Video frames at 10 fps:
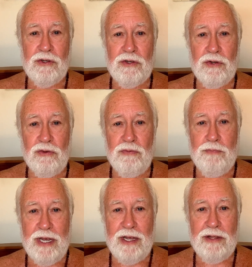to
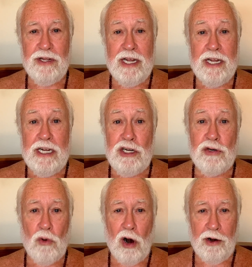be the
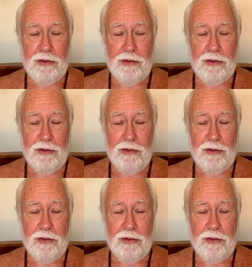Ishwar,